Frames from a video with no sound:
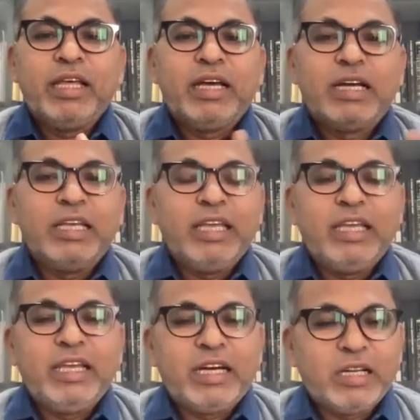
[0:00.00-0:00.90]

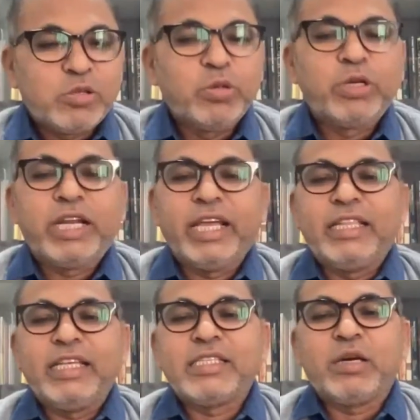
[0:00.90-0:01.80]
I also
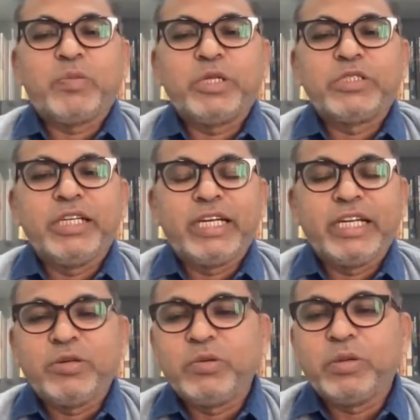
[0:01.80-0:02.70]
take this
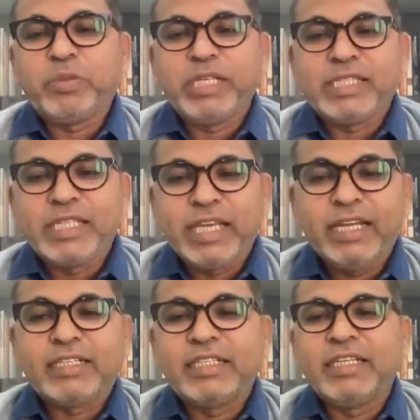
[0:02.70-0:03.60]
opportunity to
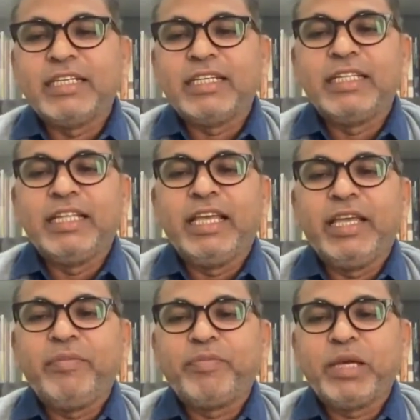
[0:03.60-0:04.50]
appreciate
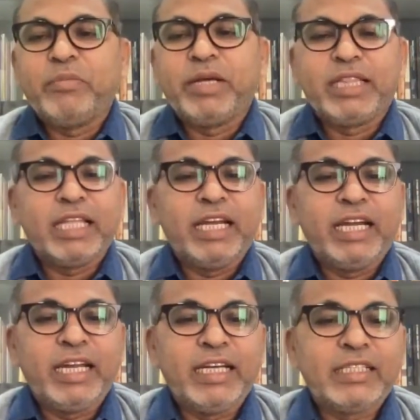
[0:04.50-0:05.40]
the Manthan
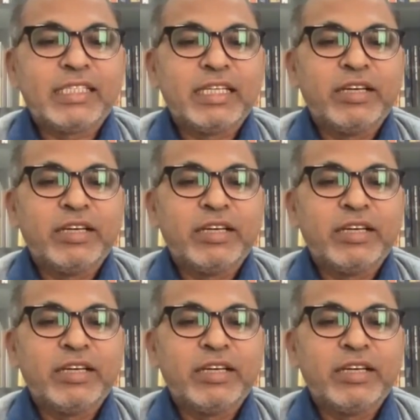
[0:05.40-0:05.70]
India's